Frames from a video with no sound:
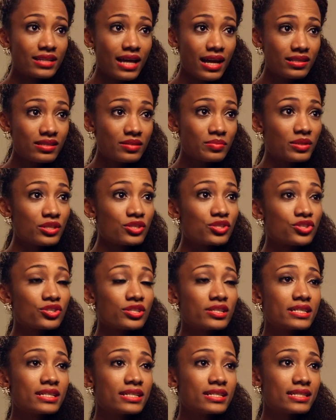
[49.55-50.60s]
Dance
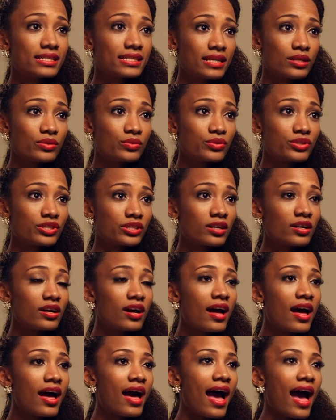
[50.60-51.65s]
Ministry in Saint Lucia.
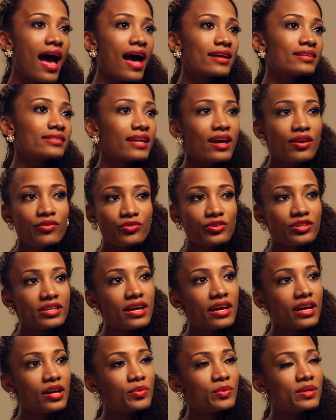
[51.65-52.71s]
And every
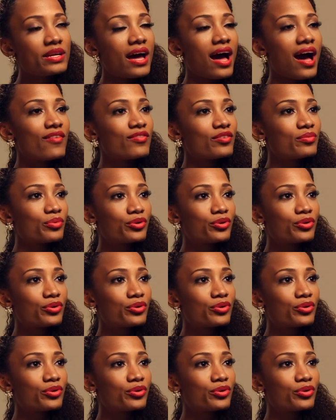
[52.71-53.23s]
year we have a